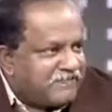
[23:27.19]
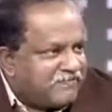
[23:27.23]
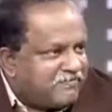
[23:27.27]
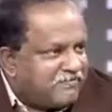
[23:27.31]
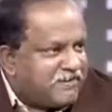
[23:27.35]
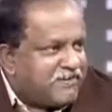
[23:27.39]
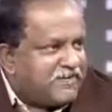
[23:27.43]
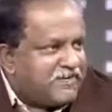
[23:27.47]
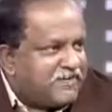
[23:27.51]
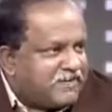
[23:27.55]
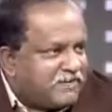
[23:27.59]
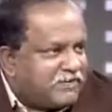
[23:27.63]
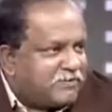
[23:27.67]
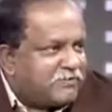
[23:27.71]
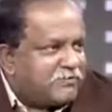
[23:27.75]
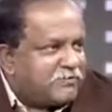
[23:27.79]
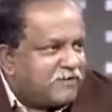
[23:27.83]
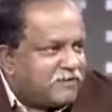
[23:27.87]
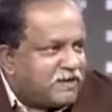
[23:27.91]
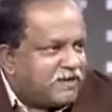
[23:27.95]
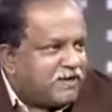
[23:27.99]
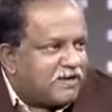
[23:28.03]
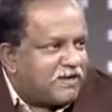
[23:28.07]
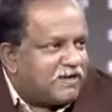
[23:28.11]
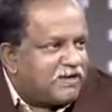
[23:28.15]
We need to
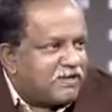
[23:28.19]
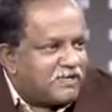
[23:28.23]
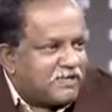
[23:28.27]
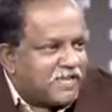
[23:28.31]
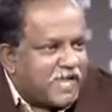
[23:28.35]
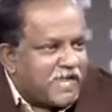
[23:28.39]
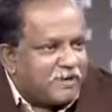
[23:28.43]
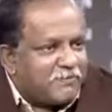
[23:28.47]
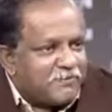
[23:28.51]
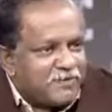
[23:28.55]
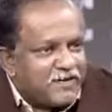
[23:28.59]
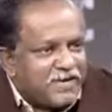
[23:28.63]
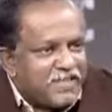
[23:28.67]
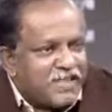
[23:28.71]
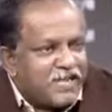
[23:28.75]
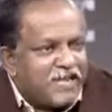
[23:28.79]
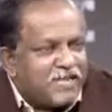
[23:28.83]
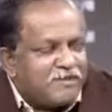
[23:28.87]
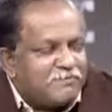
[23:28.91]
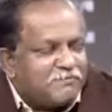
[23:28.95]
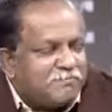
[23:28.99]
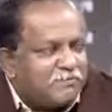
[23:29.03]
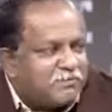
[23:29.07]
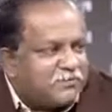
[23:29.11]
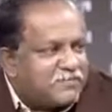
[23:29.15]
time and
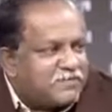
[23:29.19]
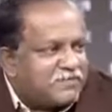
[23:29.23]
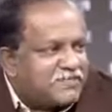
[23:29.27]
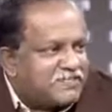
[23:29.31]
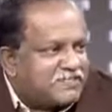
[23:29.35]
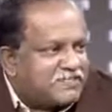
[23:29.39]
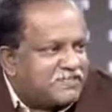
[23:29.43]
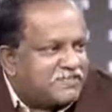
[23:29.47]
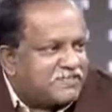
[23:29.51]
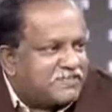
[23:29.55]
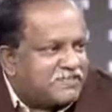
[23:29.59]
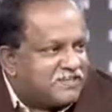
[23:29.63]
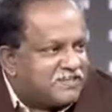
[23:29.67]
again put it